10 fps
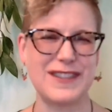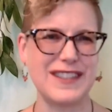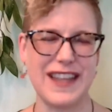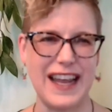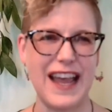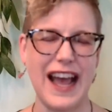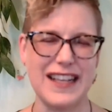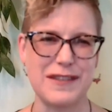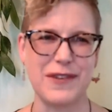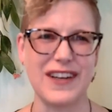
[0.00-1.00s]
They
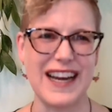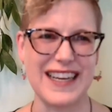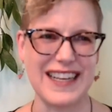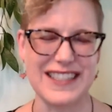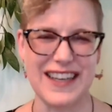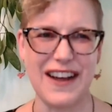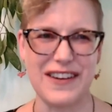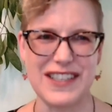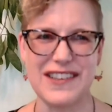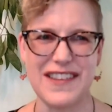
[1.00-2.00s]
had some good ideas on how
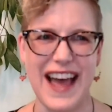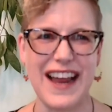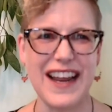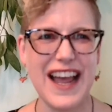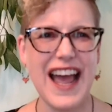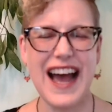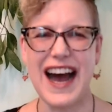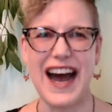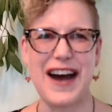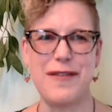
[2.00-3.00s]
to do that,
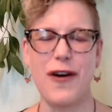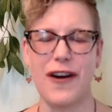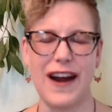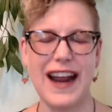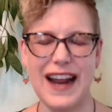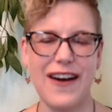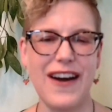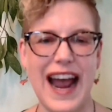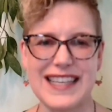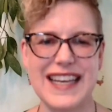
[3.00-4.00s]
or
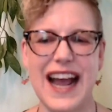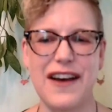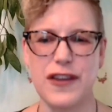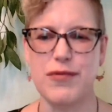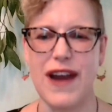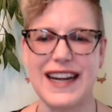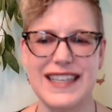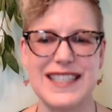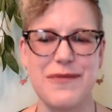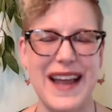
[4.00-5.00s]
asking how their
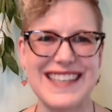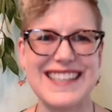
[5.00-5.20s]
practice went,